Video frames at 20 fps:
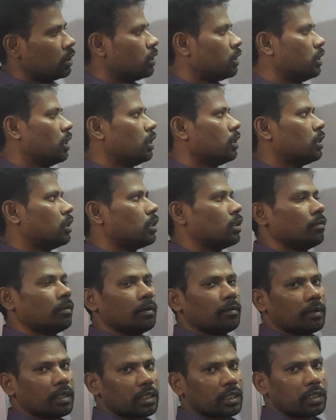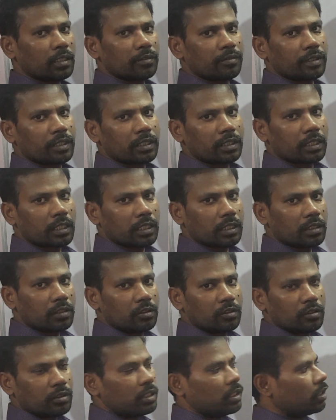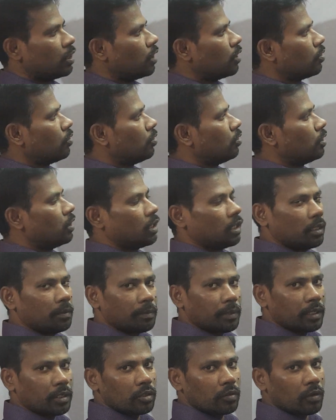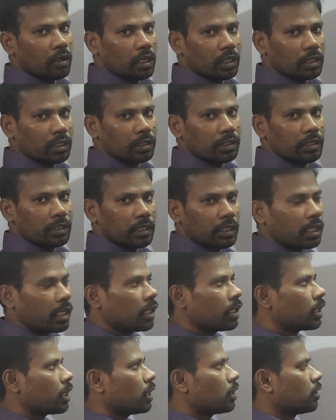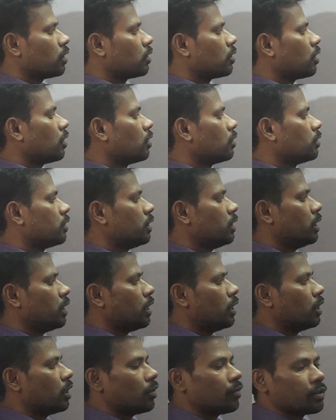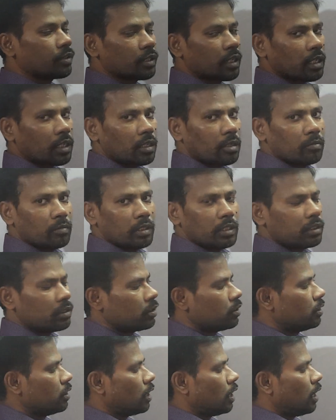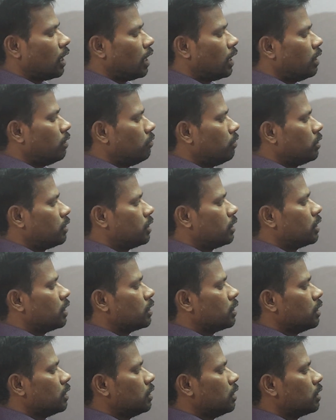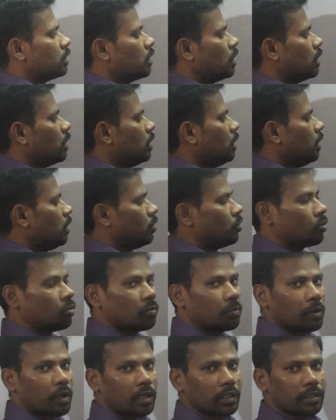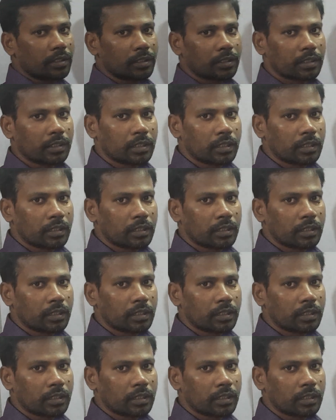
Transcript: Just remember the definition. You need not go deep into what is secant and that all. Secant of a circle means the line which intersects the circle at 2 points.